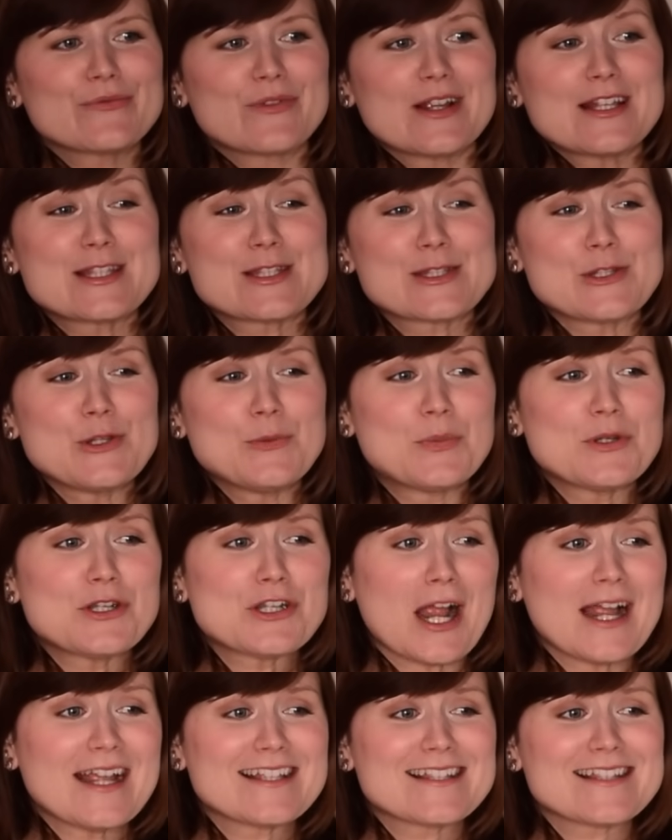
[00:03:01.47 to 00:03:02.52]
red
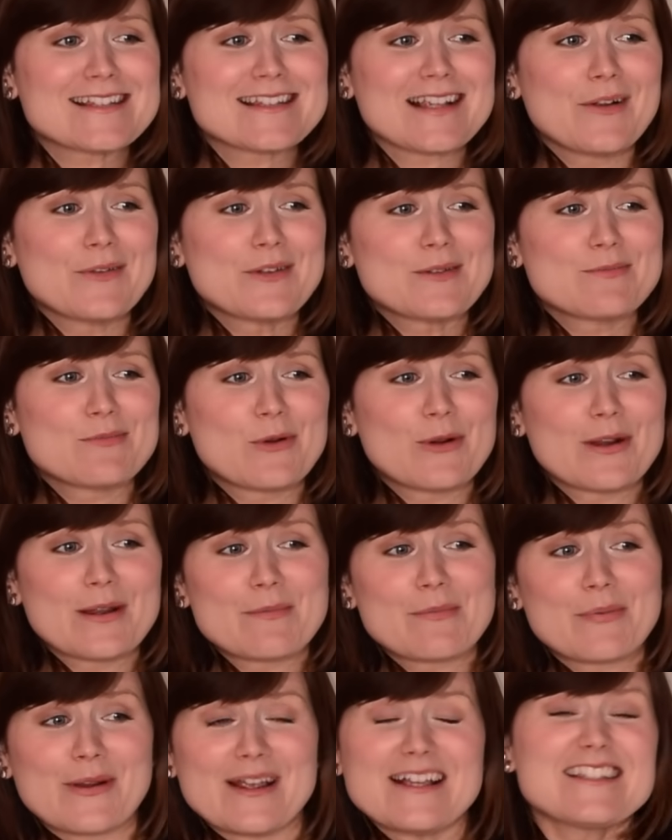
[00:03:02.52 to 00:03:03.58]
supergiant sounded more
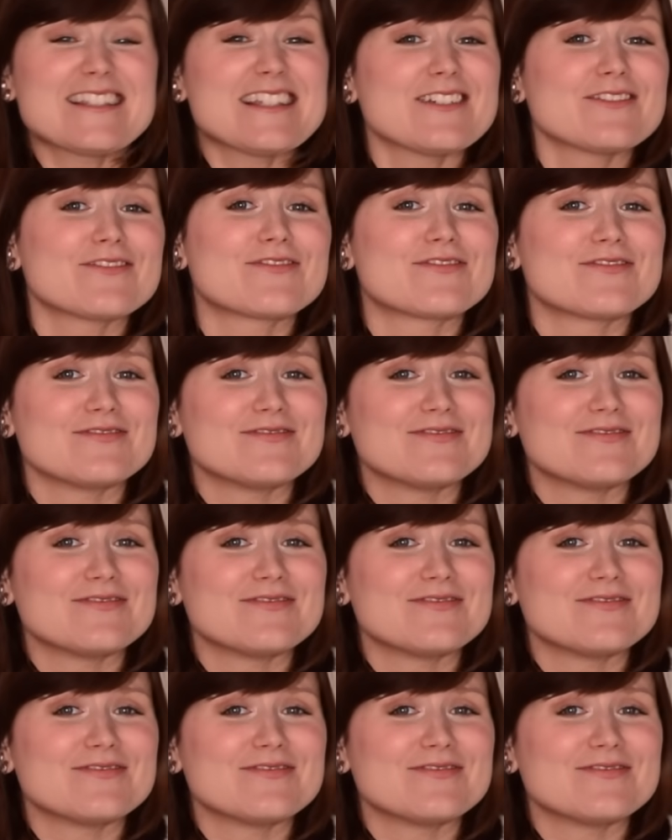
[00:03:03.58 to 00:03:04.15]
impressive